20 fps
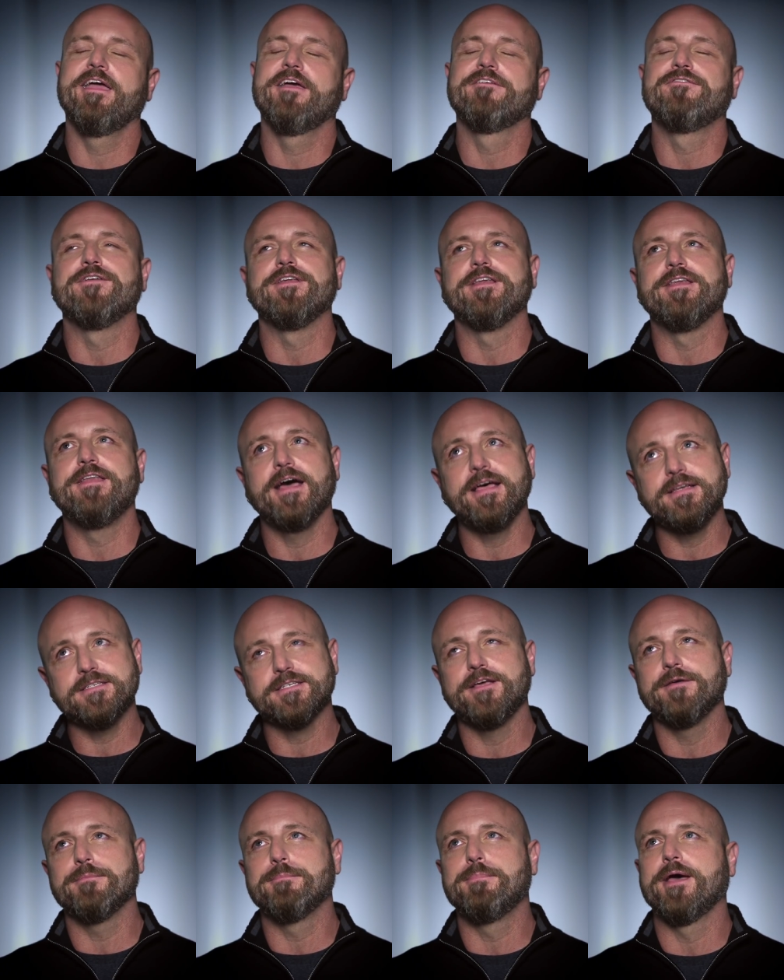if it
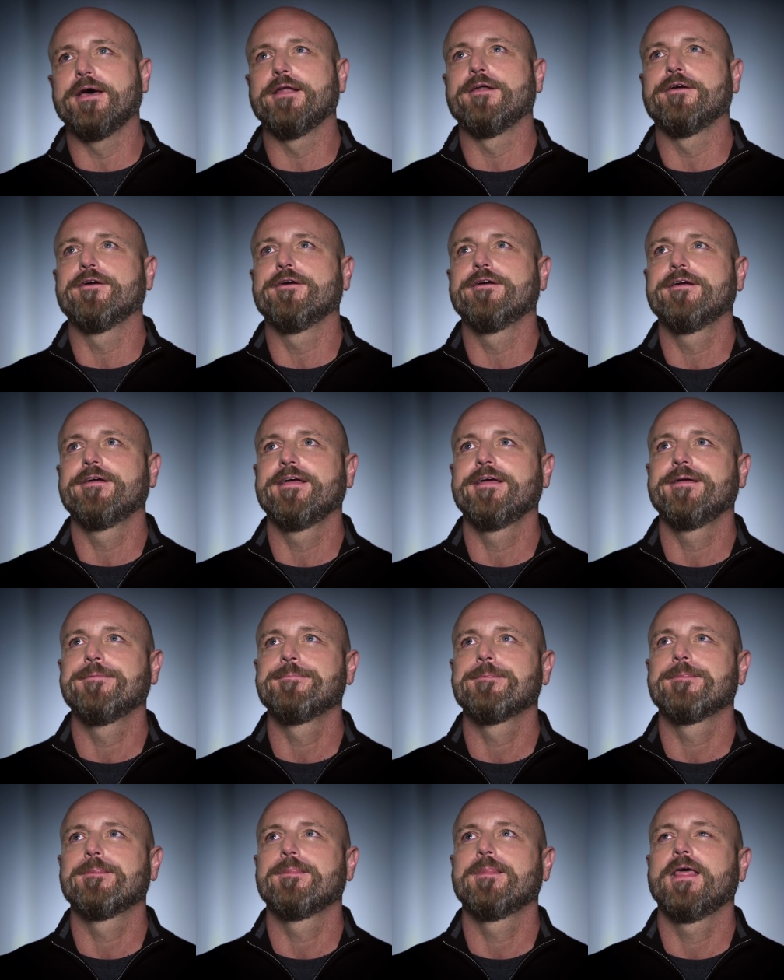does get better
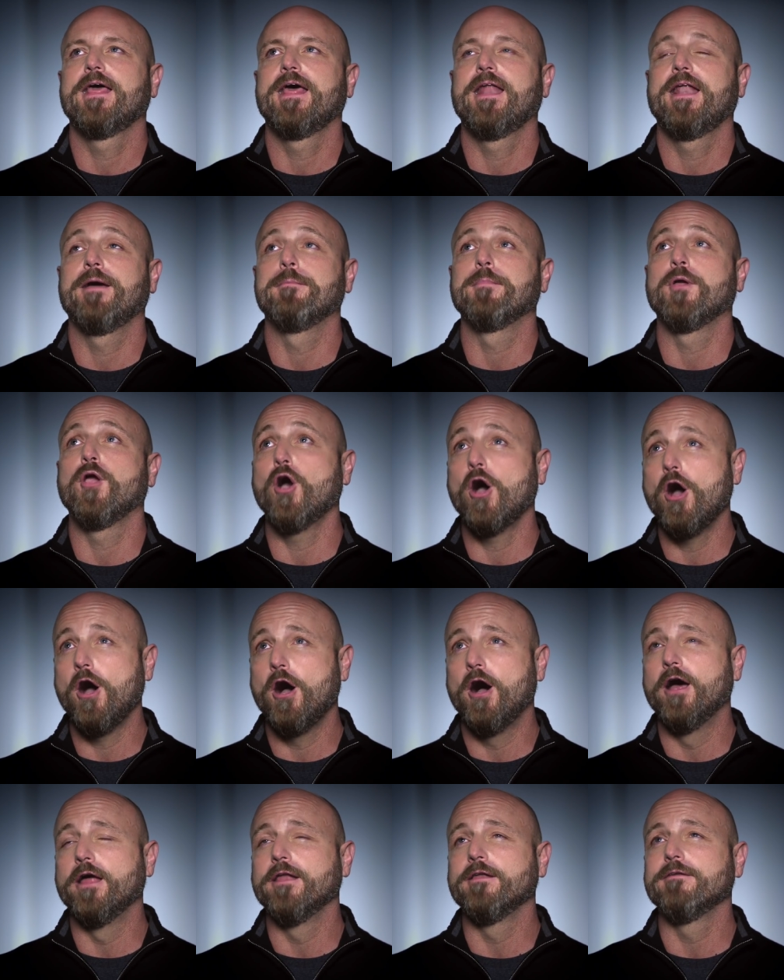and I'm
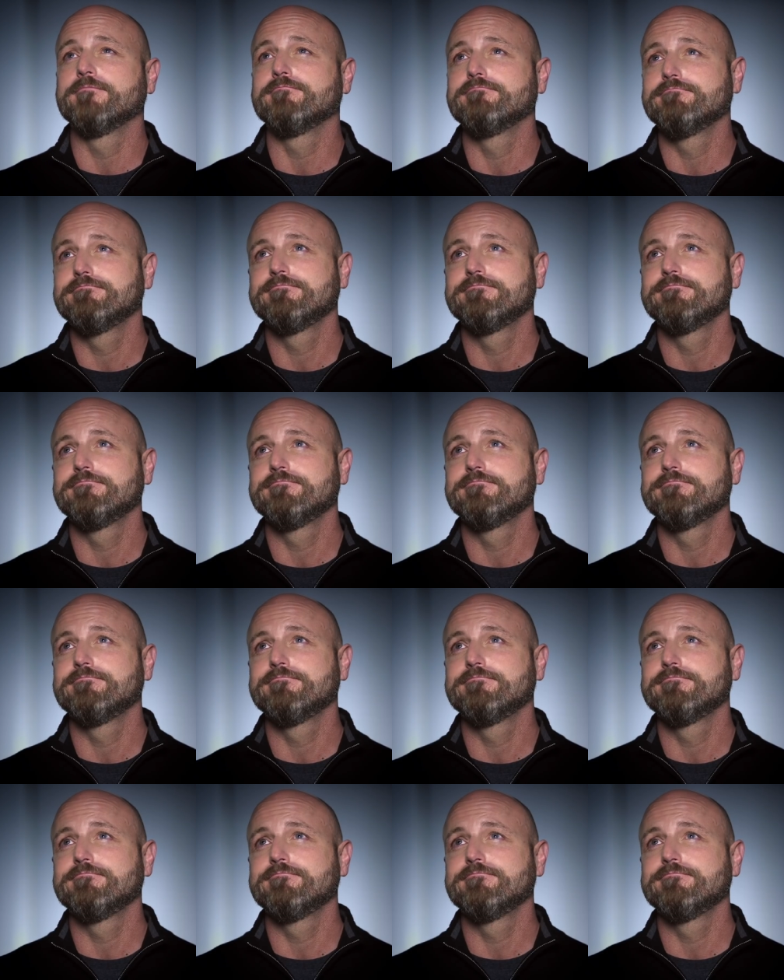gone,